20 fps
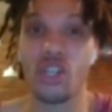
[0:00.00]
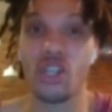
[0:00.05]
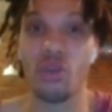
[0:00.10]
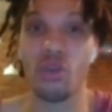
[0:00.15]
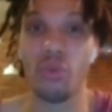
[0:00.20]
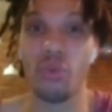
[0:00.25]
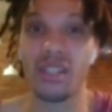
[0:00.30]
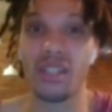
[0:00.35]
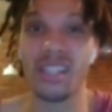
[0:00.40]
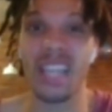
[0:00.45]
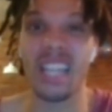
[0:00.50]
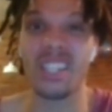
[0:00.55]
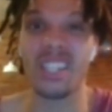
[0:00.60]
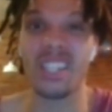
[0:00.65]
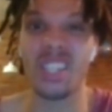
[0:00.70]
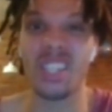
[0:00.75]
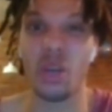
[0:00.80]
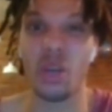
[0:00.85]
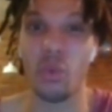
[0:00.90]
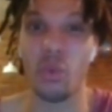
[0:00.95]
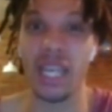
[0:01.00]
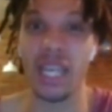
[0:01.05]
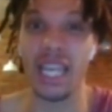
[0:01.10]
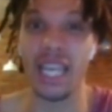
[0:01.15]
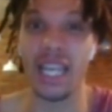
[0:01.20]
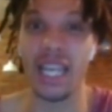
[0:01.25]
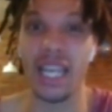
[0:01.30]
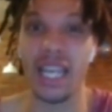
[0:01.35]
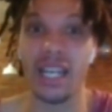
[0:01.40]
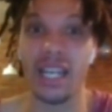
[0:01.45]
rooks against the
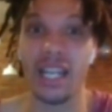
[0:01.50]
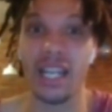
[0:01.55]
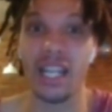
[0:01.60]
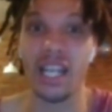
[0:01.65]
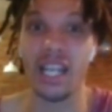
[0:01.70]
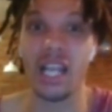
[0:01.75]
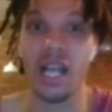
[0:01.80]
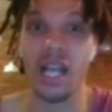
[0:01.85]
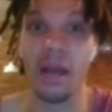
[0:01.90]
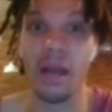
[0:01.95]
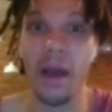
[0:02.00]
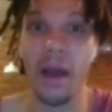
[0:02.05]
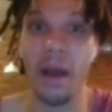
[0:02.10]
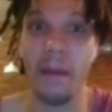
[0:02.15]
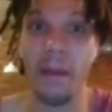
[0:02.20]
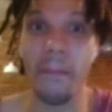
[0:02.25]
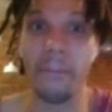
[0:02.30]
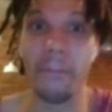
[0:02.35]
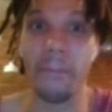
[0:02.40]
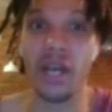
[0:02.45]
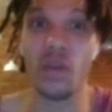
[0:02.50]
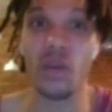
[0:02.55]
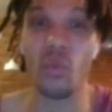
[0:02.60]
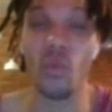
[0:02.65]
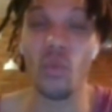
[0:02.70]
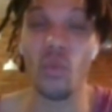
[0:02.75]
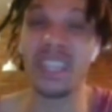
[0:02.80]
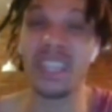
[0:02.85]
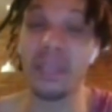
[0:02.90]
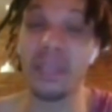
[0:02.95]
queen, but
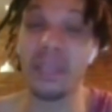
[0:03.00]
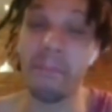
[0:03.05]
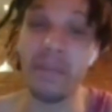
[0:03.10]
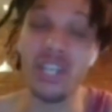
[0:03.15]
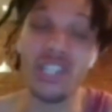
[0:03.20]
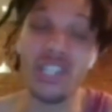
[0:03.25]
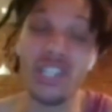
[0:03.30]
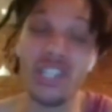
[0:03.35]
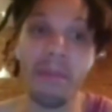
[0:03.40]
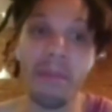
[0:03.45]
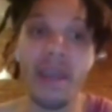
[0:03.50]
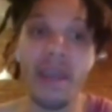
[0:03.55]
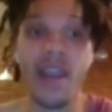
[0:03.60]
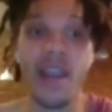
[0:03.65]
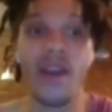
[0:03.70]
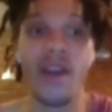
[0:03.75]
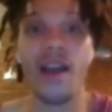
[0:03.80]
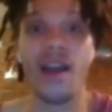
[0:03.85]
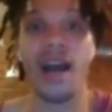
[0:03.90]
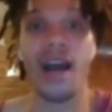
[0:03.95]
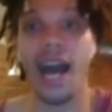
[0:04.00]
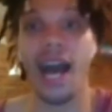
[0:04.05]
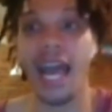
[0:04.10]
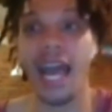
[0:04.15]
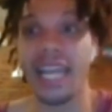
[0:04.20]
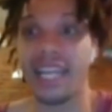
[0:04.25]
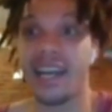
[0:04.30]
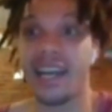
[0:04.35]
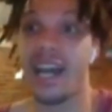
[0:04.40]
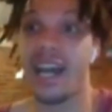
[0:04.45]
with the bishop pair,
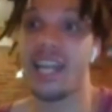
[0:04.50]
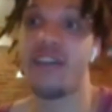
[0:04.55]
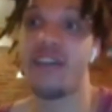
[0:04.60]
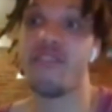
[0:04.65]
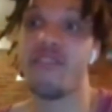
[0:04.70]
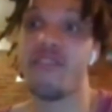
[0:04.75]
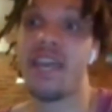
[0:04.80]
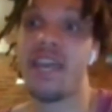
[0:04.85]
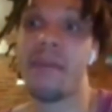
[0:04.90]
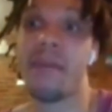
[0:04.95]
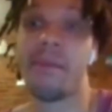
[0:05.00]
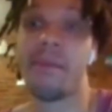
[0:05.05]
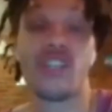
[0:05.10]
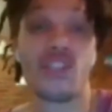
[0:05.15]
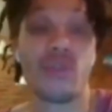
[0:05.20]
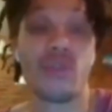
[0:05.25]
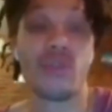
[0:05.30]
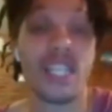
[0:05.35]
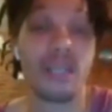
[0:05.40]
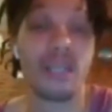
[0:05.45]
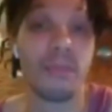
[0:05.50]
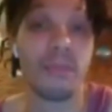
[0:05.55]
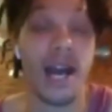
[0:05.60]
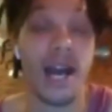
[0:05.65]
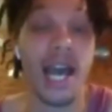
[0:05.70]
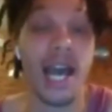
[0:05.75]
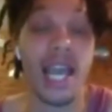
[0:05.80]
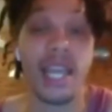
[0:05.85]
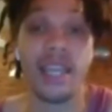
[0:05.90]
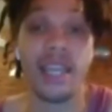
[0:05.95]
I kind of am intrigued
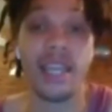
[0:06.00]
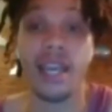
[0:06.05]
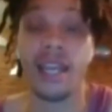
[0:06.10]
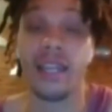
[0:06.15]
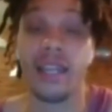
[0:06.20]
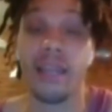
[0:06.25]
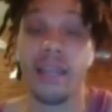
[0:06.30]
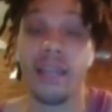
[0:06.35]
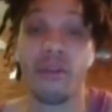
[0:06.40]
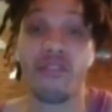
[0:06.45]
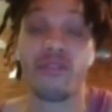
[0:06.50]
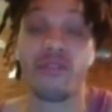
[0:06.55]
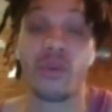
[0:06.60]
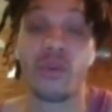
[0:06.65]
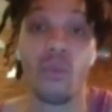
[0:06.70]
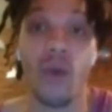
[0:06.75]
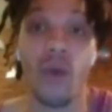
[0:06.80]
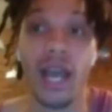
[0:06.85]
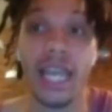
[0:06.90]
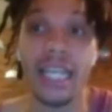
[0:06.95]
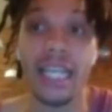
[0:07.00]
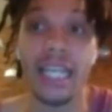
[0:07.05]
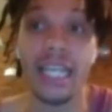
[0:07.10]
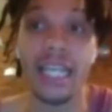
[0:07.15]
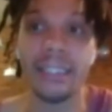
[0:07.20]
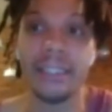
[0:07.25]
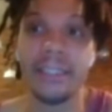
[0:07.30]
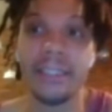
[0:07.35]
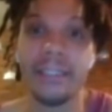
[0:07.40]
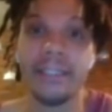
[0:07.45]
by and prefer white.
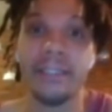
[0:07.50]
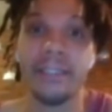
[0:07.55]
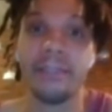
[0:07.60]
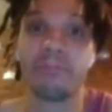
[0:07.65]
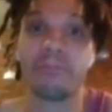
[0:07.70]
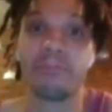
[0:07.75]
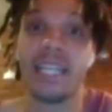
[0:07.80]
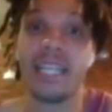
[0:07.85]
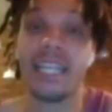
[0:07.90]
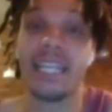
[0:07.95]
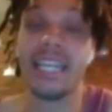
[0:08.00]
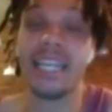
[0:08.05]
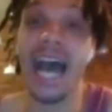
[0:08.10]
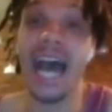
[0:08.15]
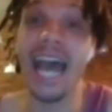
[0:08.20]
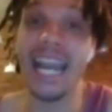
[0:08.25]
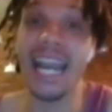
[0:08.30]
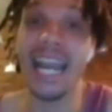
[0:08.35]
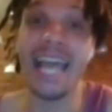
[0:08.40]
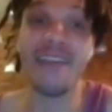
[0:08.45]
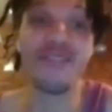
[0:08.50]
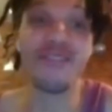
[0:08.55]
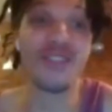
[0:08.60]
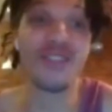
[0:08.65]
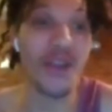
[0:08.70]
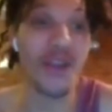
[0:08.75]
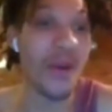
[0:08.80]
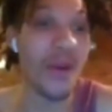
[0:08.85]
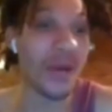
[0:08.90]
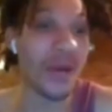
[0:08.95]
Not
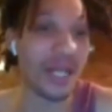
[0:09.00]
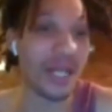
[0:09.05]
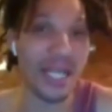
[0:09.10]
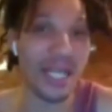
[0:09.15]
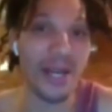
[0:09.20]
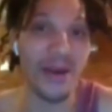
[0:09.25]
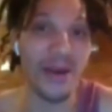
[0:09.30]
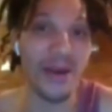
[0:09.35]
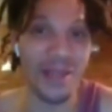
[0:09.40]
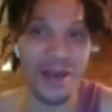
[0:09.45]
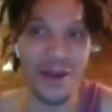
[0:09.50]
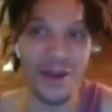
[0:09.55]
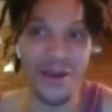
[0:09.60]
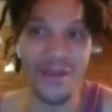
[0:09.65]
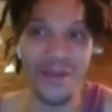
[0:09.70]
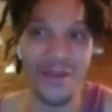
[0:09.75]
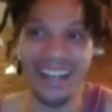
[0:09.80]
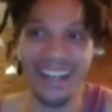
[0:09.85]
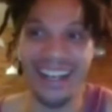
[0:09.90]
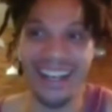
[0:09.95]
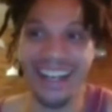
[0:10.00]
so clear, though,